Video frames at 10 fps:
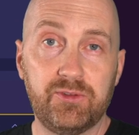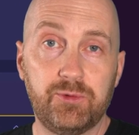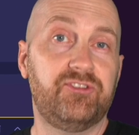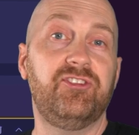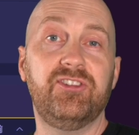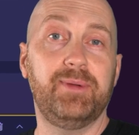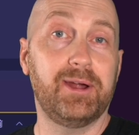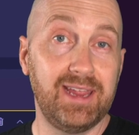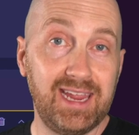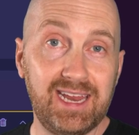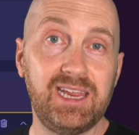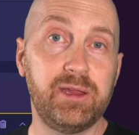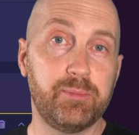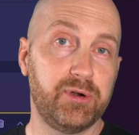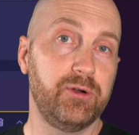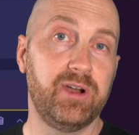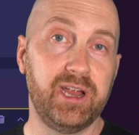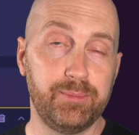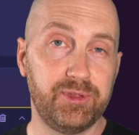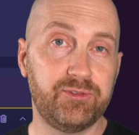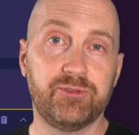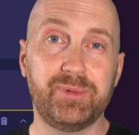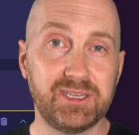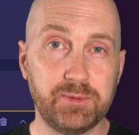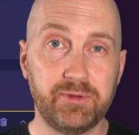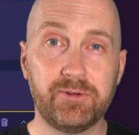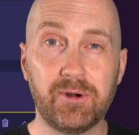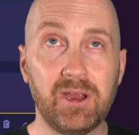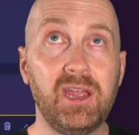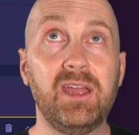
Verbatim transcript: which just about any program that's responsible for